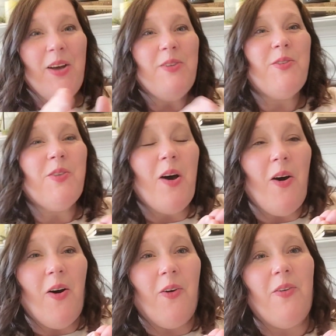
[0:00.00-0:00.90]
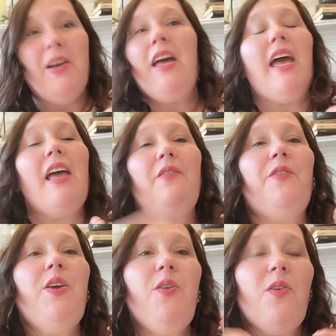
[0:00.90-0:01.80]
So if
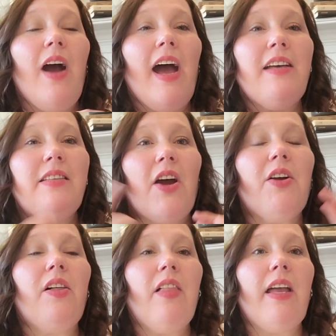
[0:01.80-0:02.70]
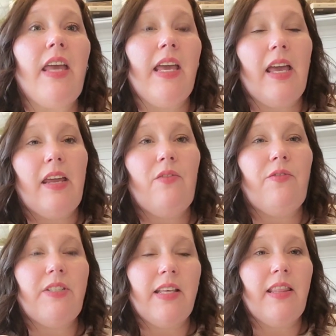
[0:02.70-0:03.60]
you guys are clicking
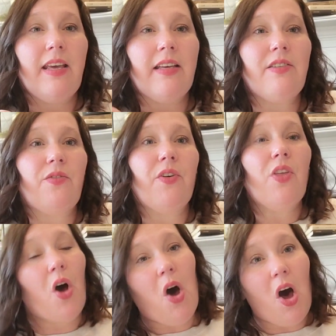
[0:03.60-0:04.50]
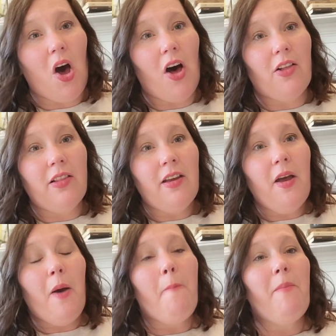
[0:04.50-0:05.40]
into this for the haul,
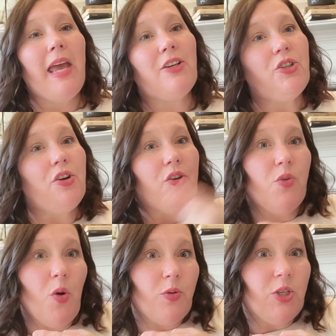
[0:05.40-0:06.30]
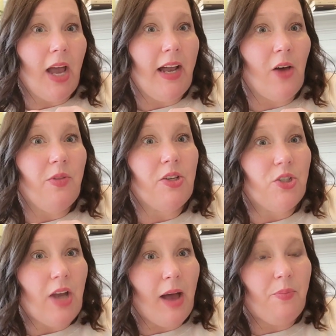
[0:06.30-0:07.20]
make sure you go check out the
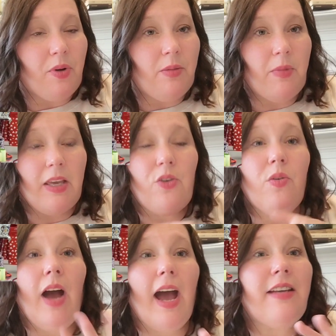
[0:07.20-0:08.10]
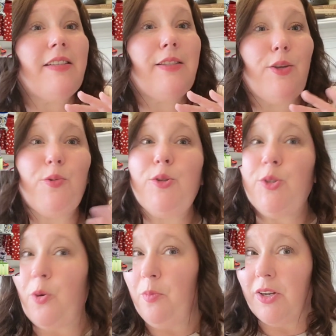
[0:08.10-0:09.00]
shop with me. You guys, there was
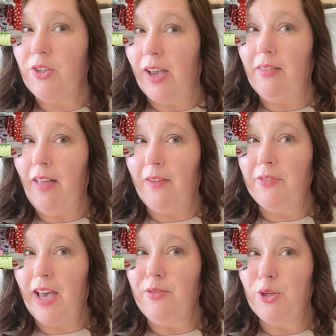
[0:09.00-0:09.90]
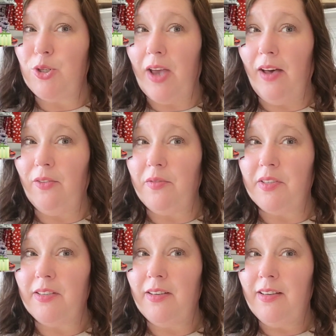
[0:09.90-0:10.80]
so much I left on the shelves.